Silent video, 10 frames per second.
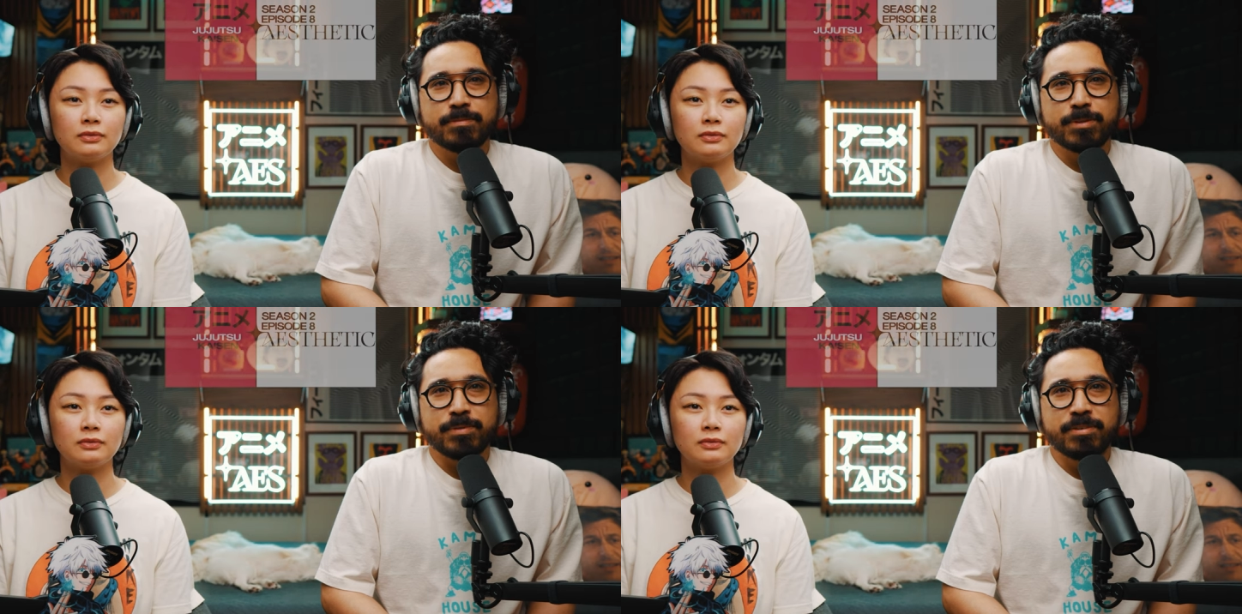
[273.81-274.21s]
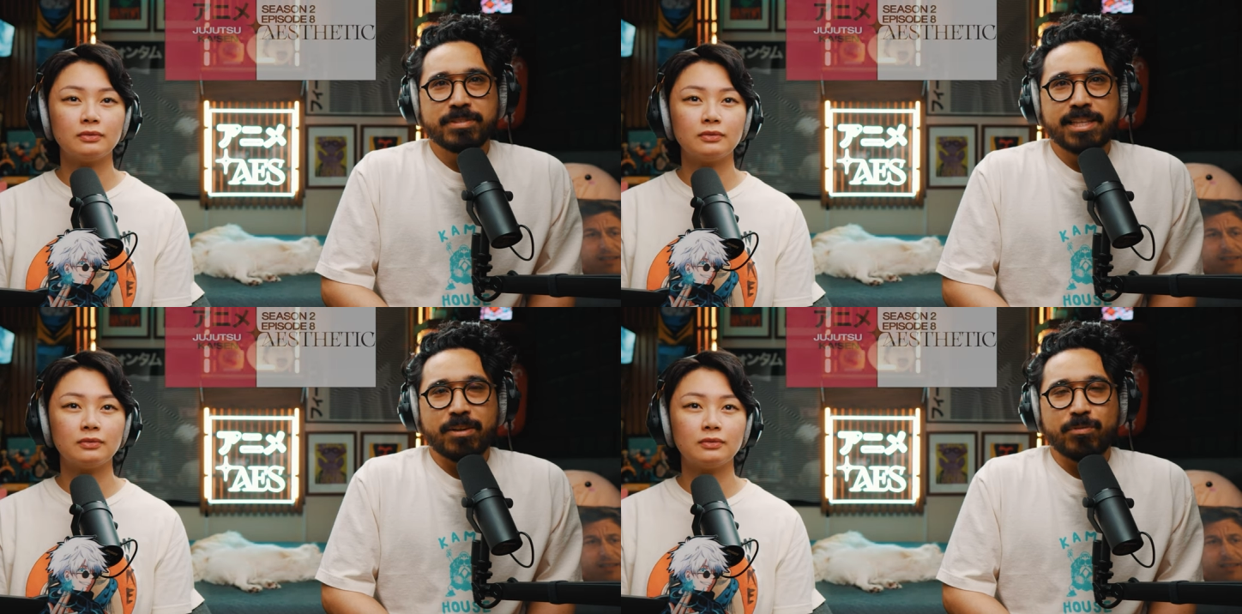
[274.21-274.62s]
Speaker 1: Bro, that
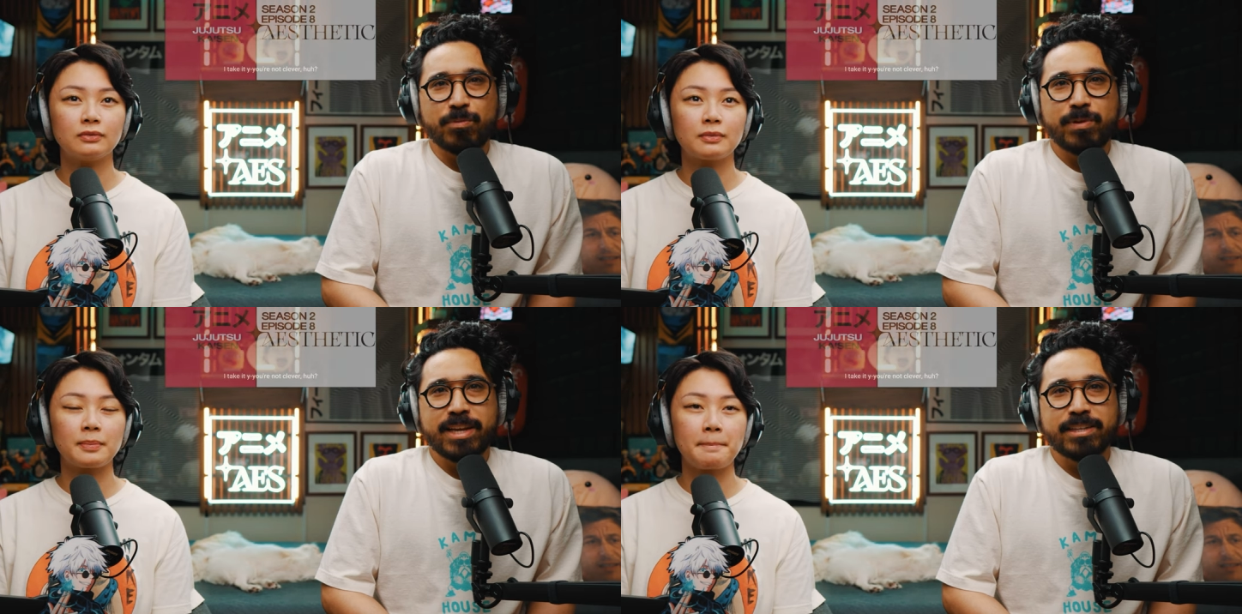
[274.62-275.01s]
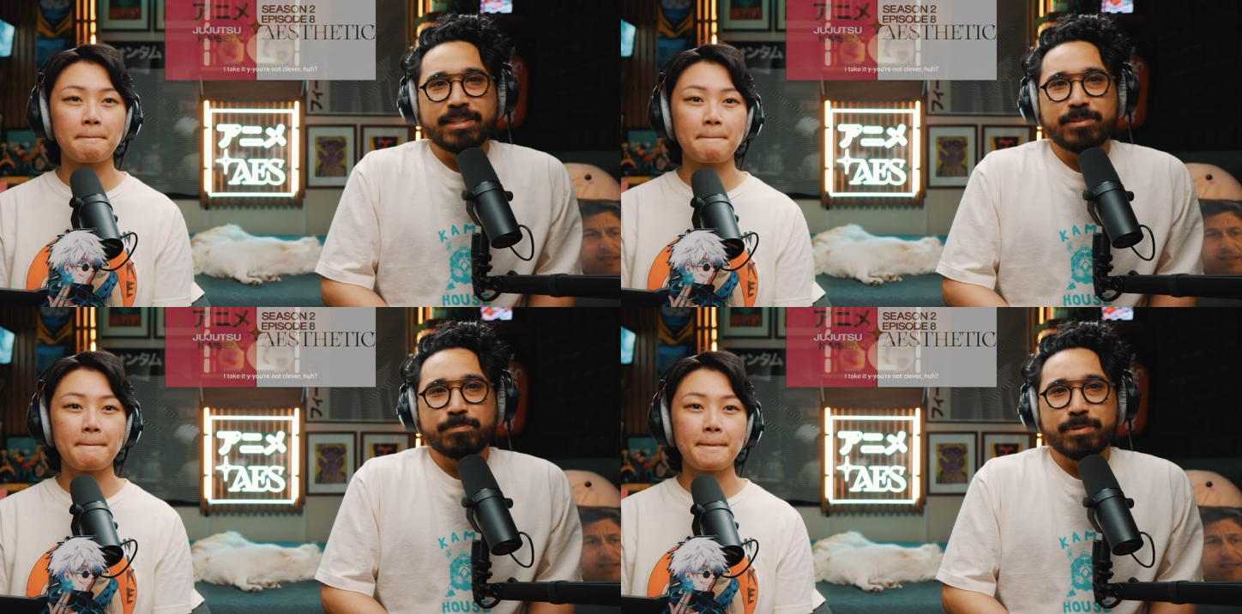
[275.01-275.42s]
was like
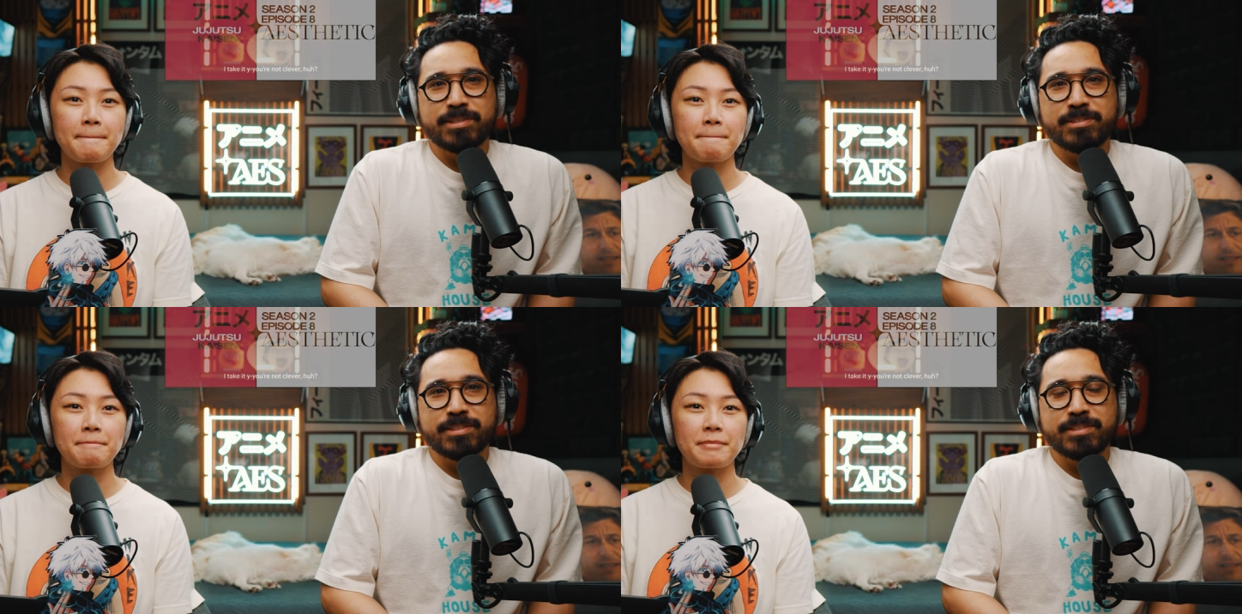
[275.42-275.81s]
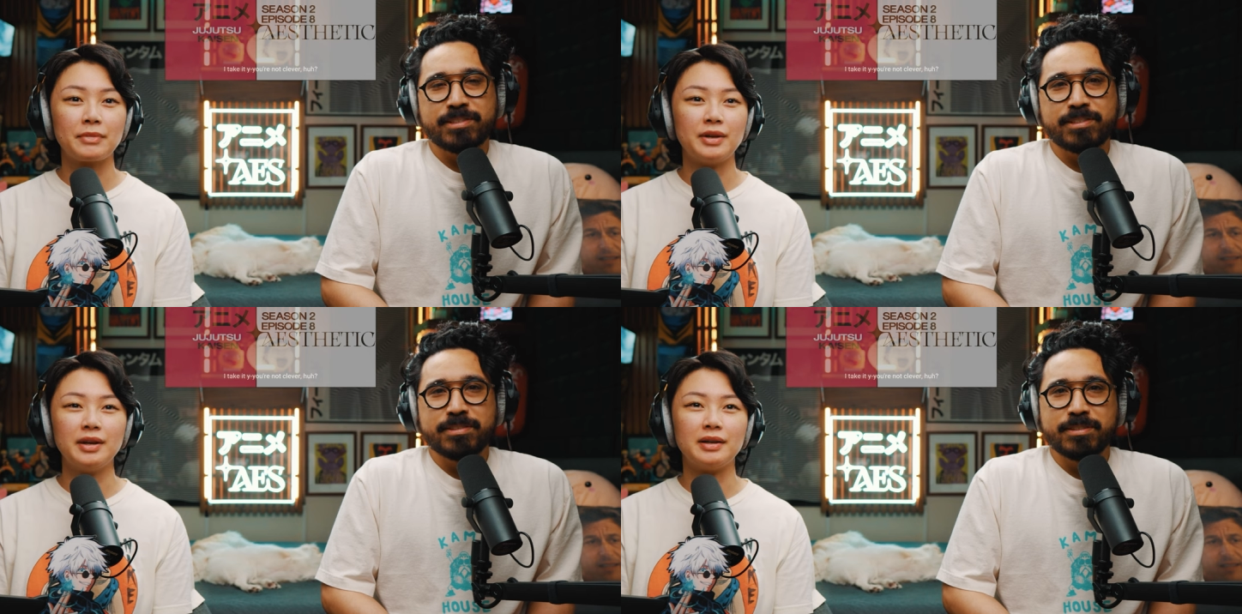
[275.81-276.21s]
regular punches,
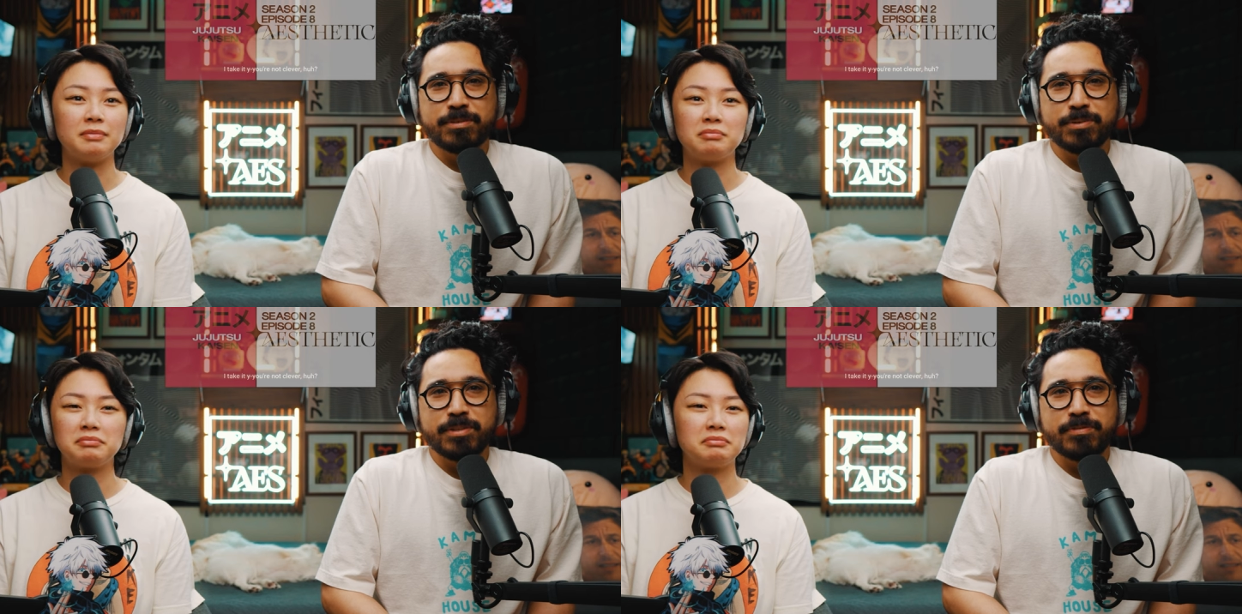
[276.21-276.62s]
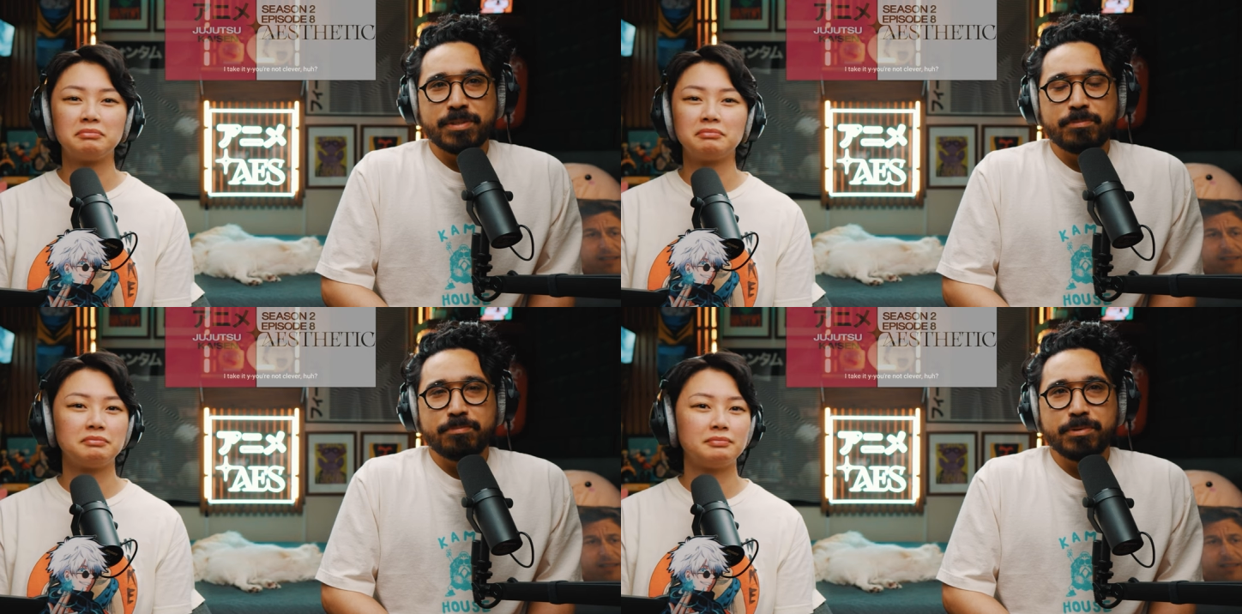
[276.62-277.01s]
dude. Yeah. They weren't
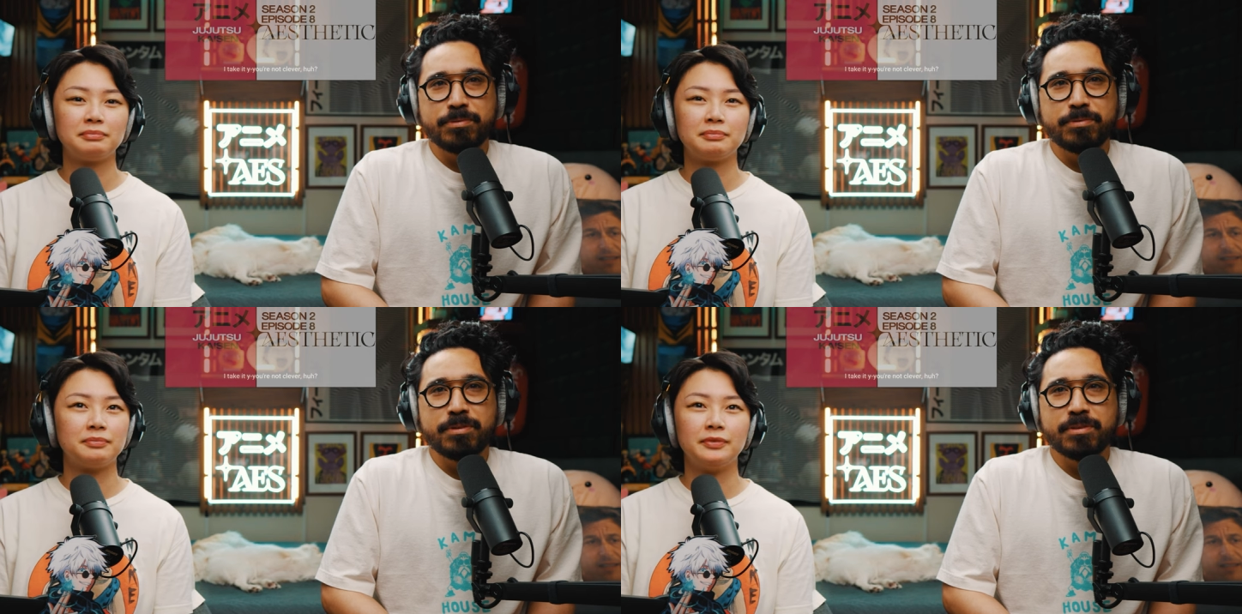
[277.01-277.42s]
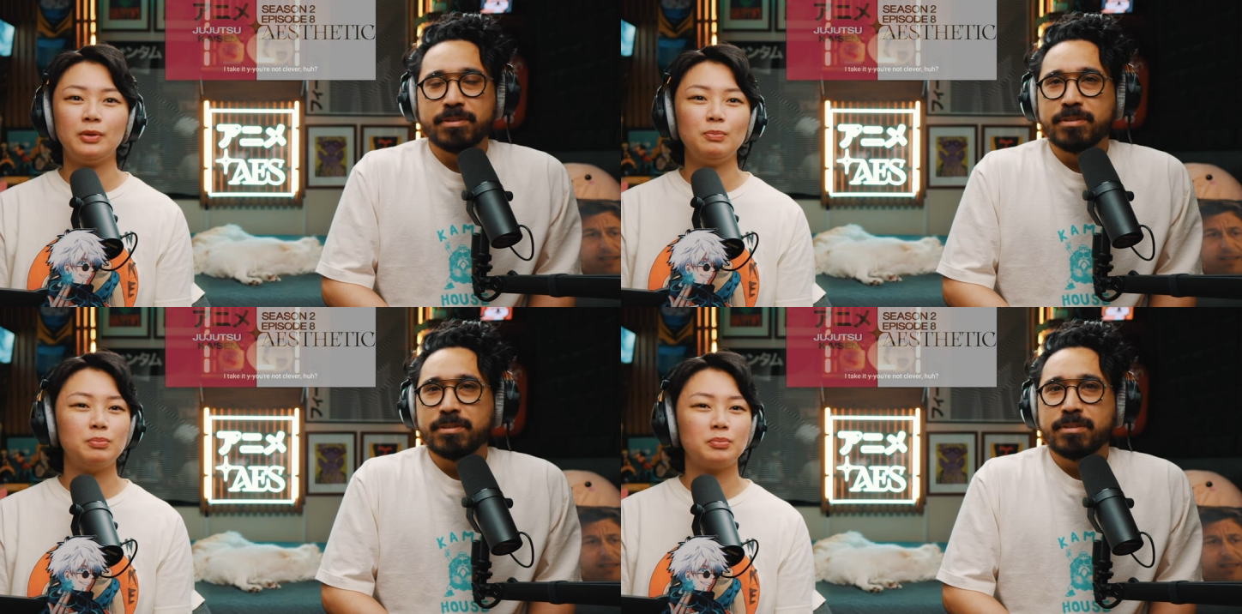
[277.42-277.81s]
even imbued. Nope.